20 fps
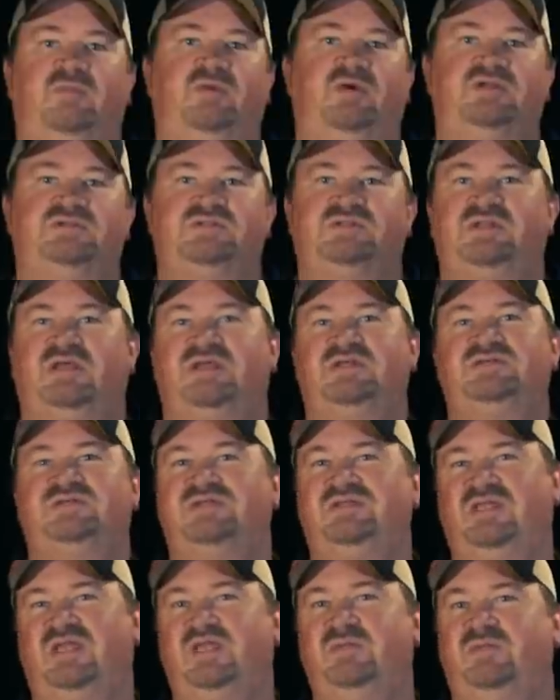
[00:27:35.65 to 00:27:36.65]

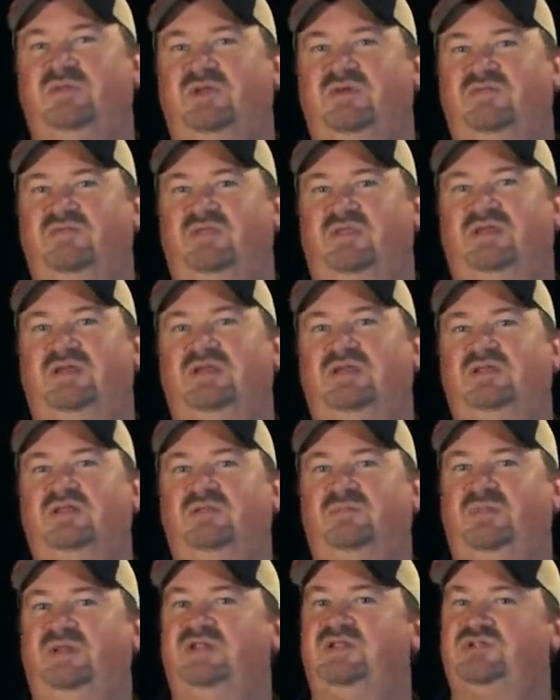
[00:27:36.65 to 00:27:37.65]
presentation, keeping everything a
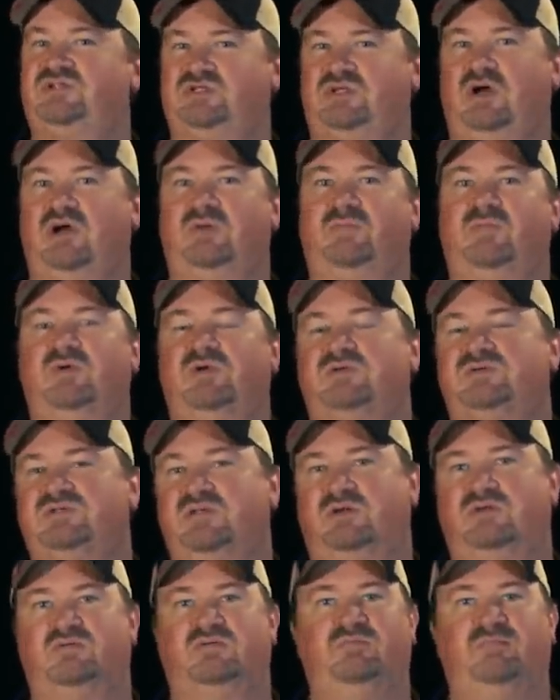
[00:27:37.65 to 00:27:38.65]
little bit sharper.
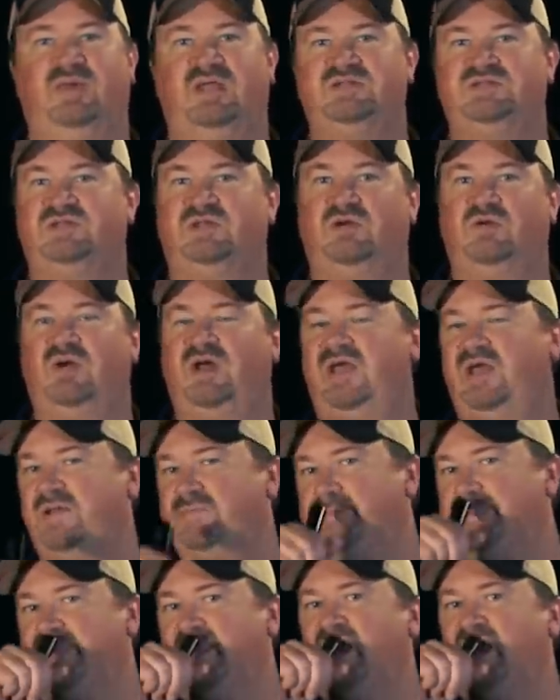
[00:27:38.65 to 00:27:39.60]
So basic quack.